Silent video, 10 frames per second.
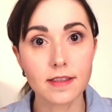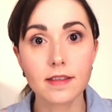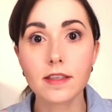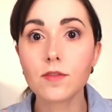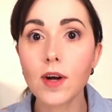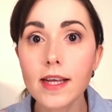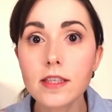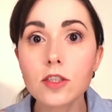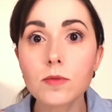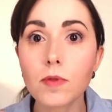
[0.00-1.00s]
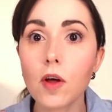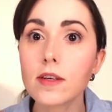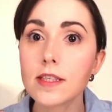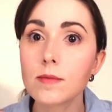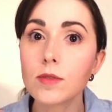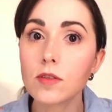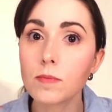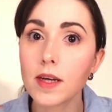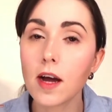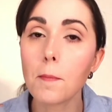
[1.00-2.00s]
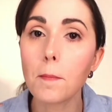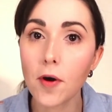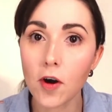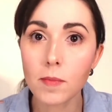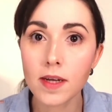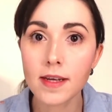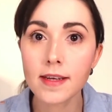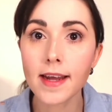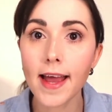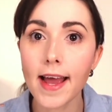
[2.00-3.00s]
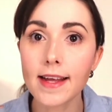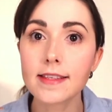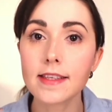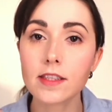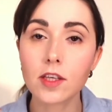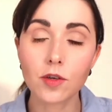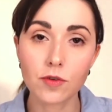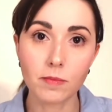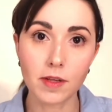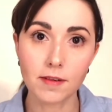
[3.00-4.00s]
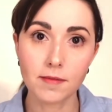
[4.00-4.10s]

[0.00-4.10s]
The writer's block seems to become permanent and incurable.